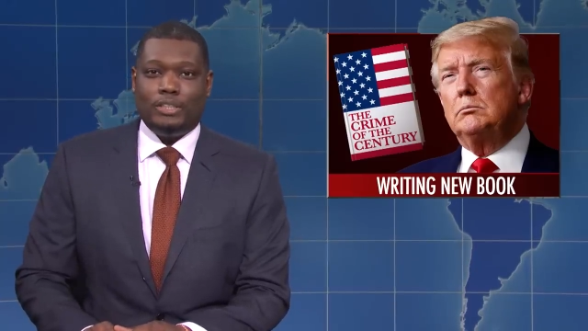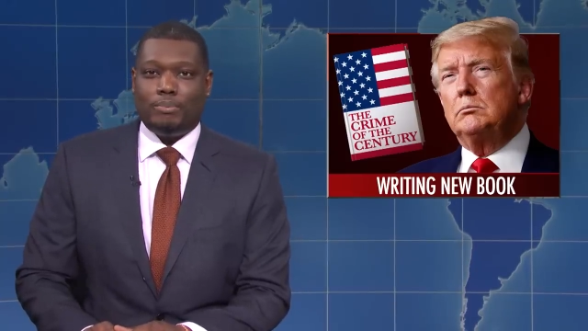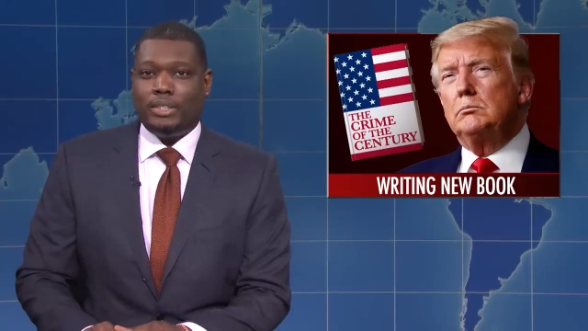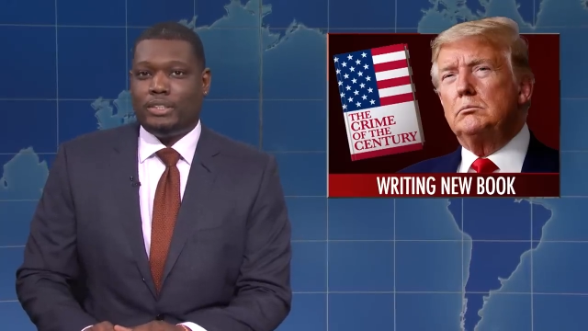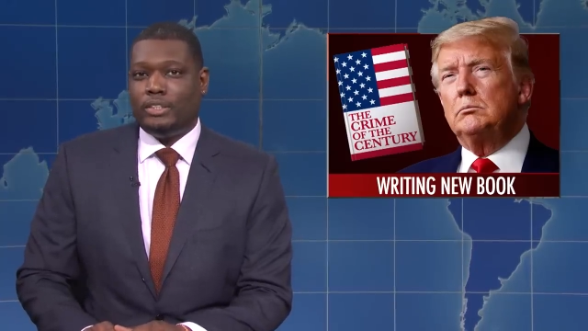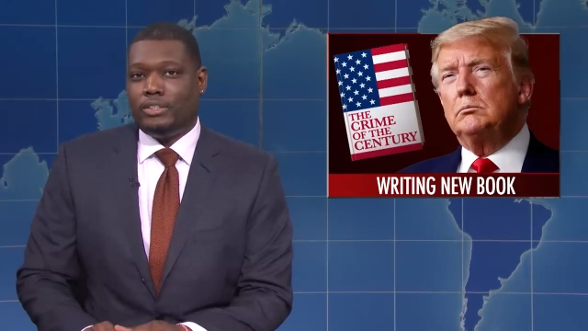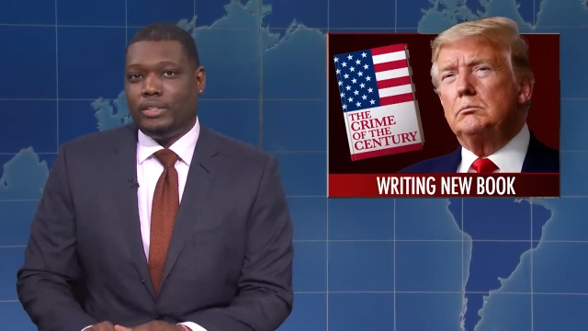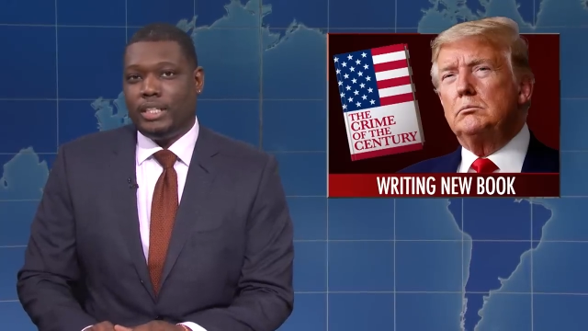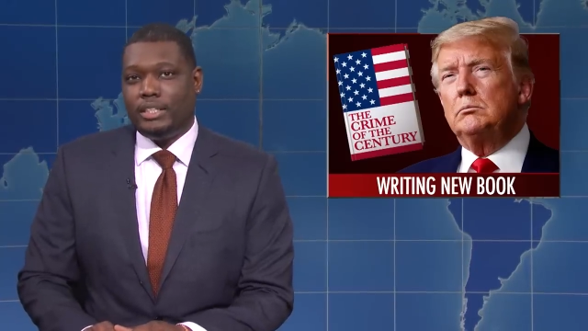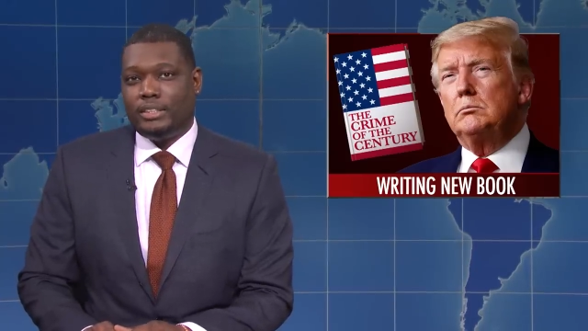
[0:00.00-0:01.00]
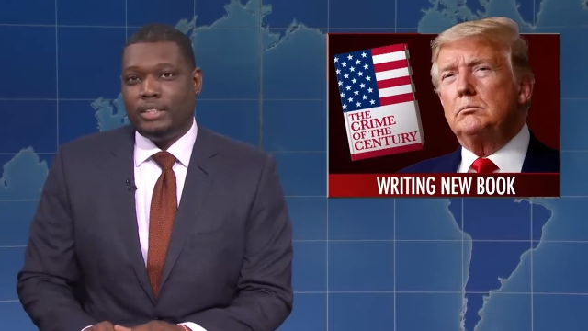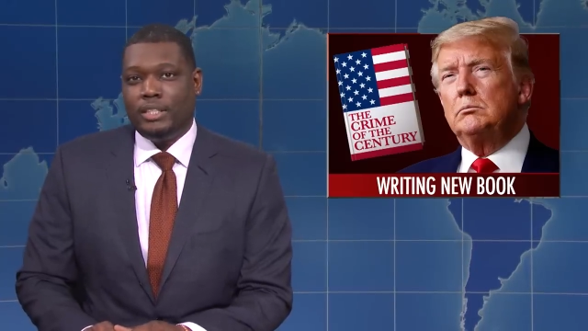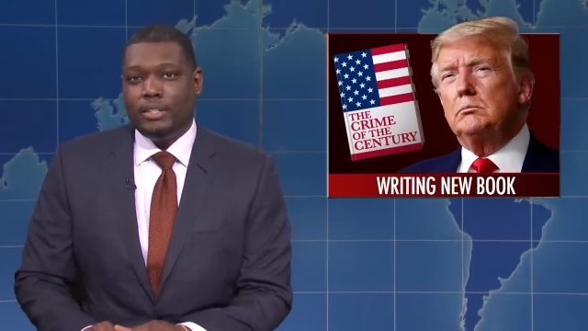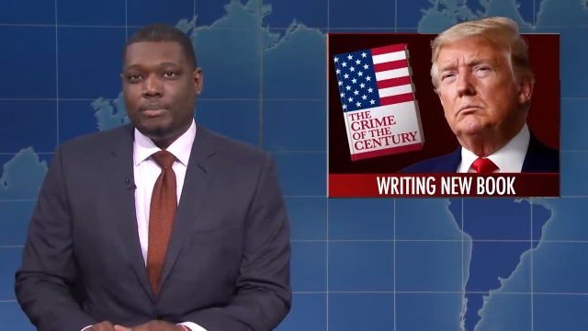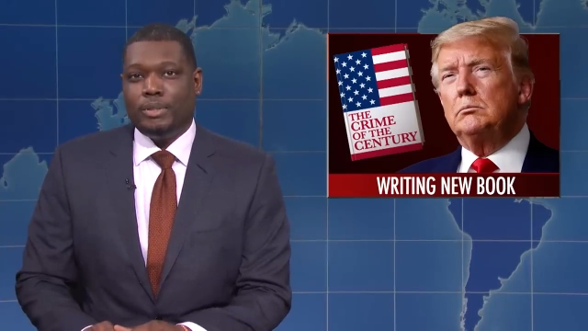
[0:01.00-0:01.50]
Speaker 1: in the presidential election.
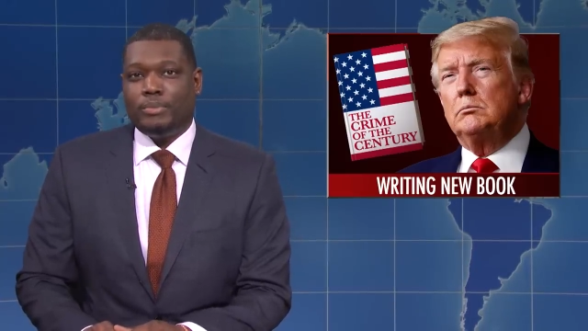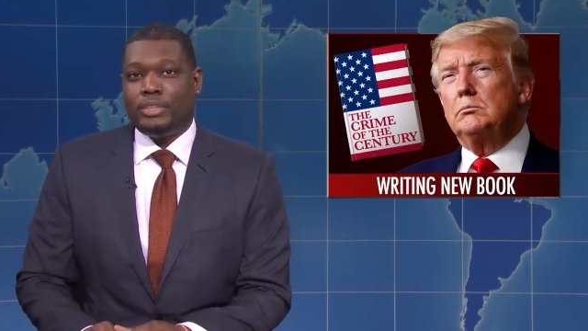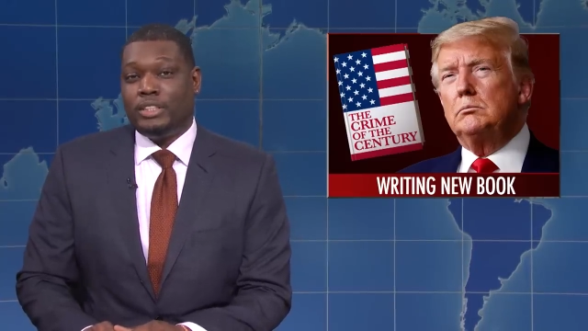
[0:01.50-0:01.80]
The book will